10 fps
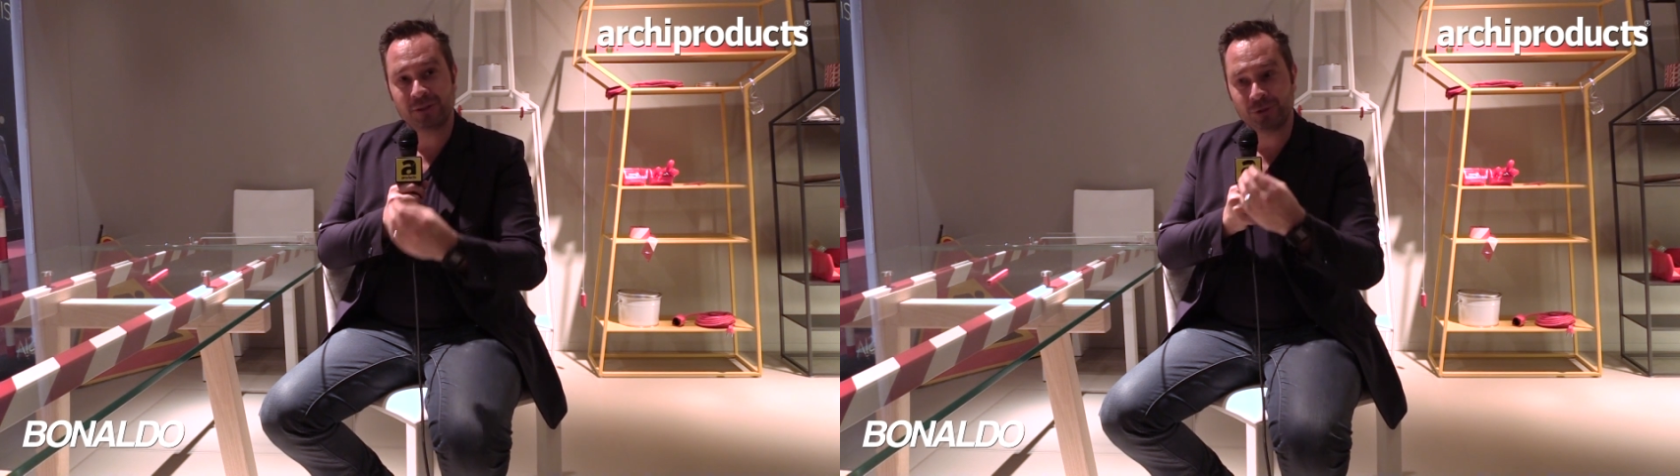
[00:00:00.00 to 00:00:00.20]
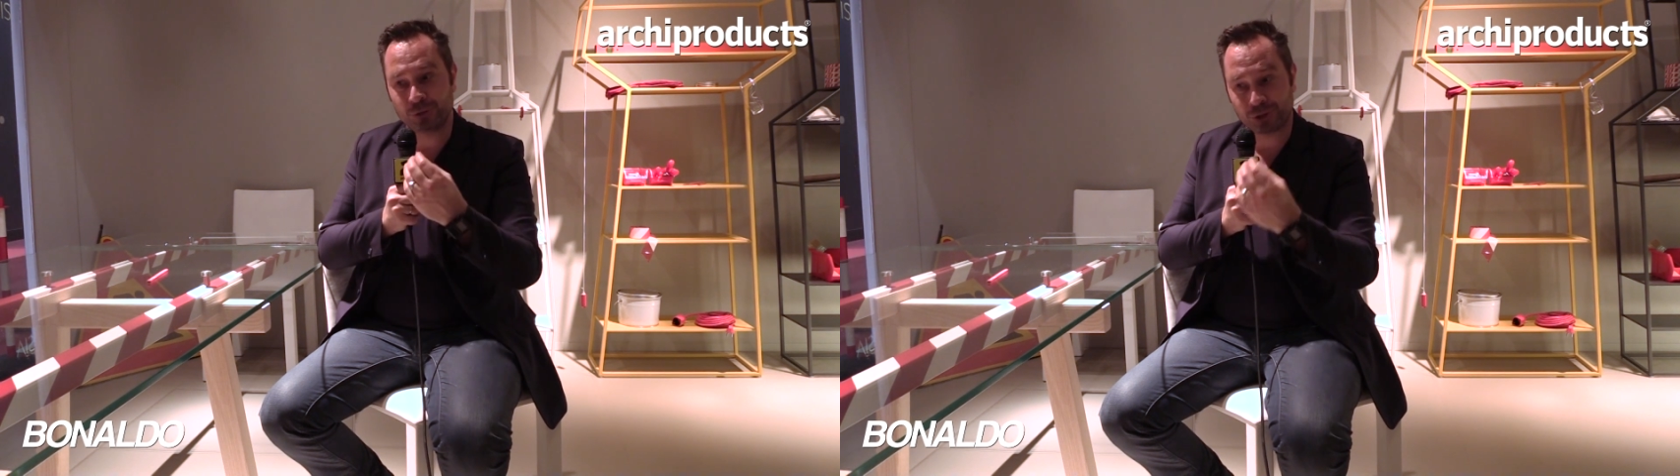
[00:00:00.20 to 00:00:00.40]

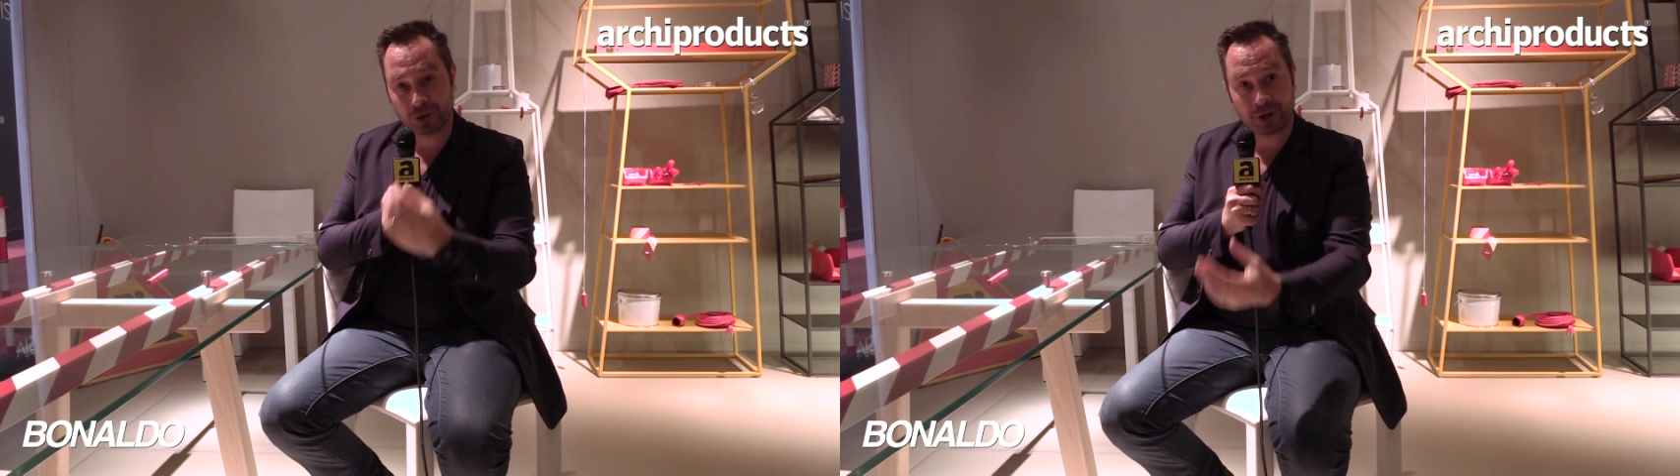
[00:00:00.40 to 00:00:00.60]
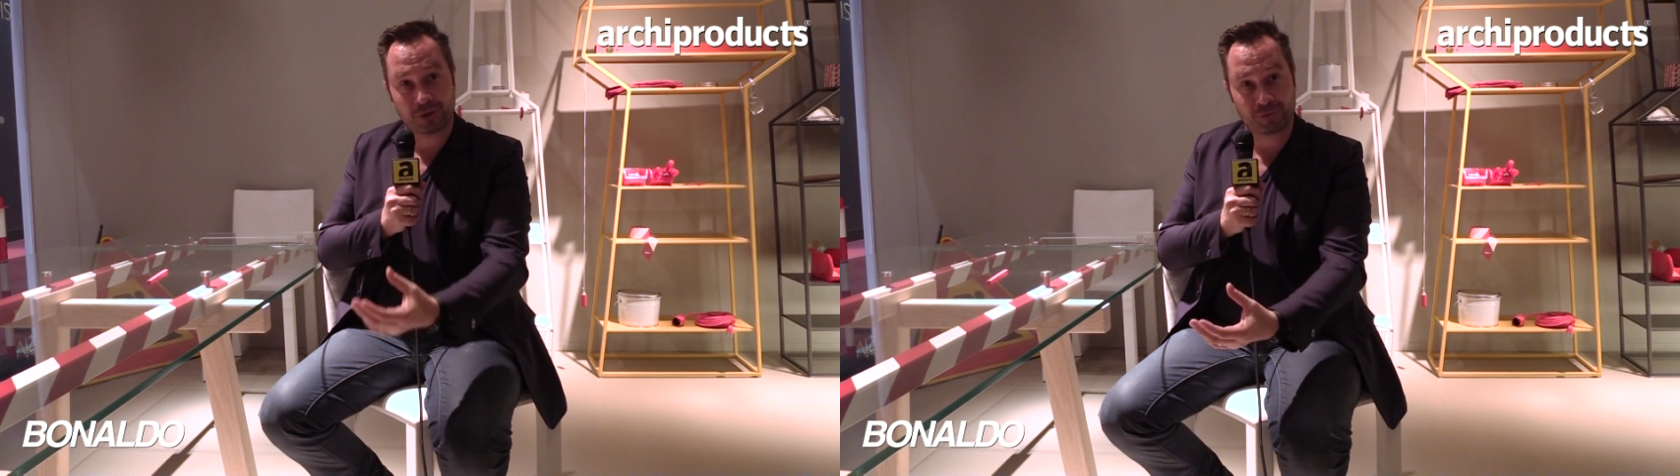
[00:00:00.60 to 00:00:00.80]
used
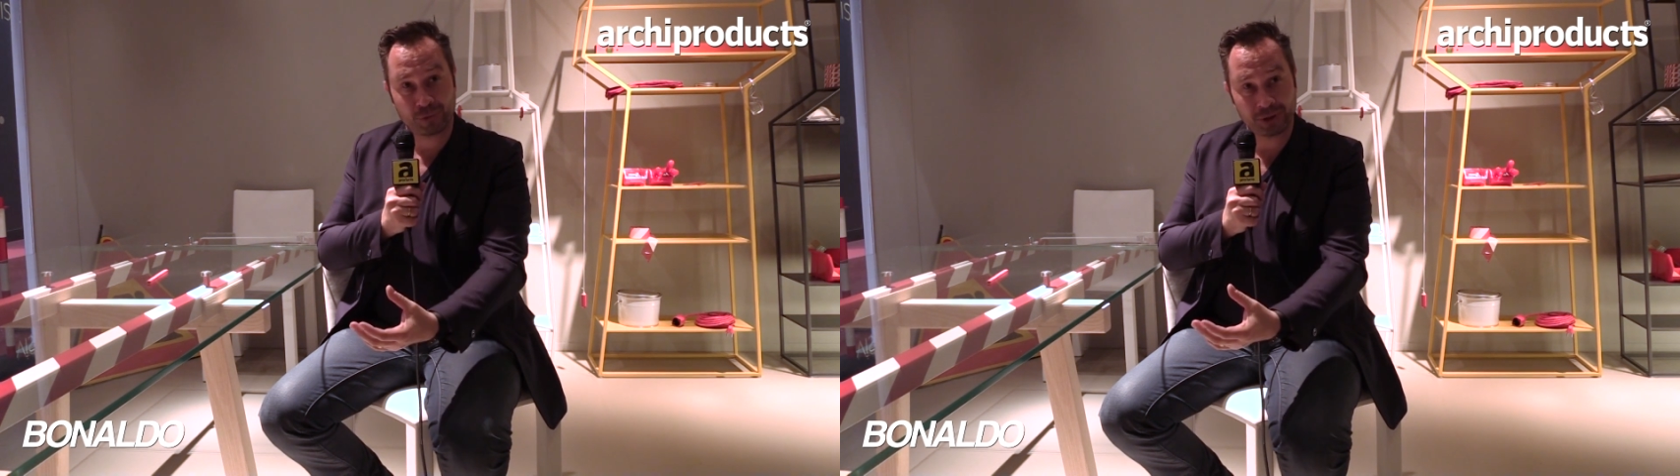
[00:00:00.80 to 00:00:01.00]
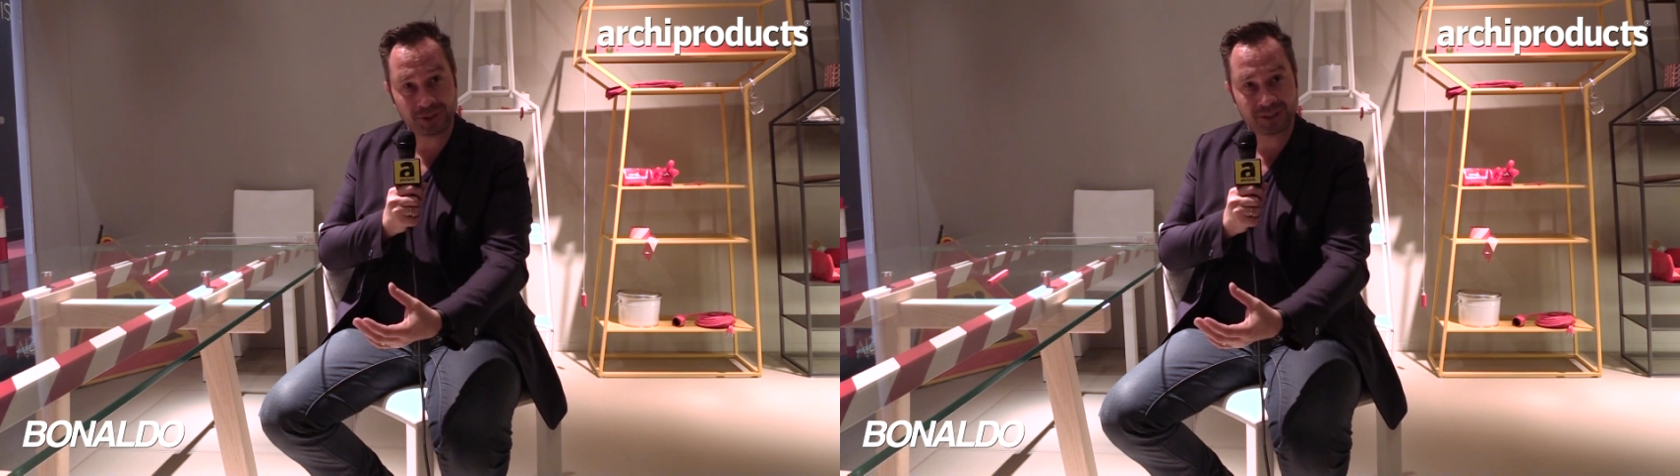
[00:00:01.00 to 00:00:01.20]
a lot of
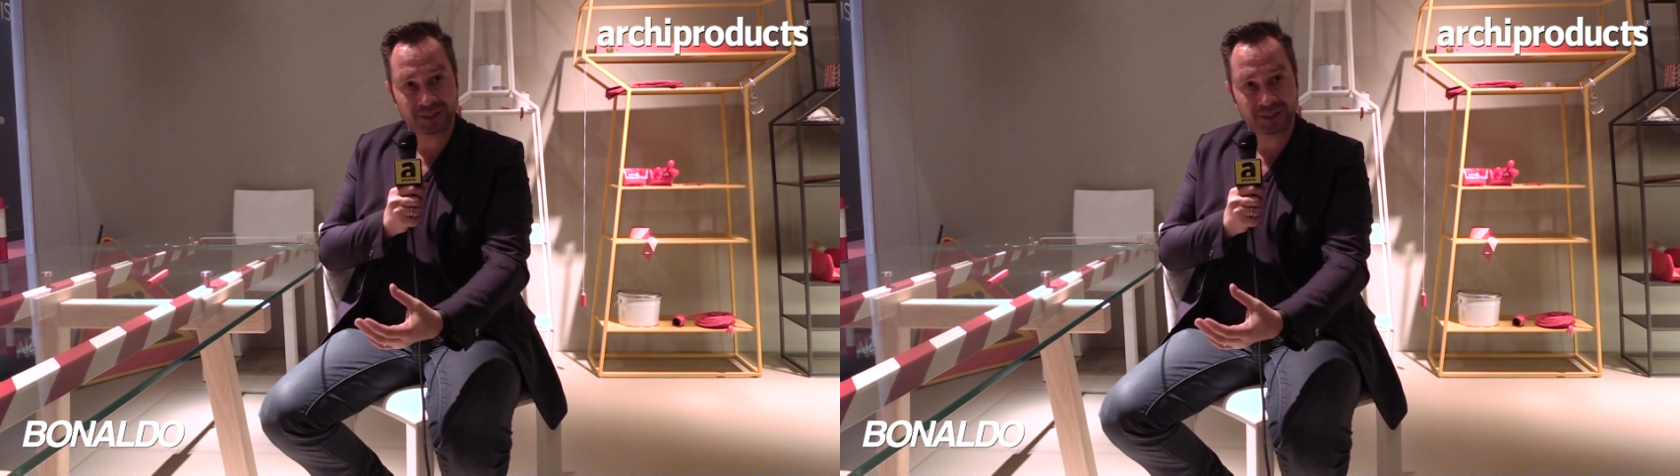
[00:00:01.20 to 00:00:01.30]
wood,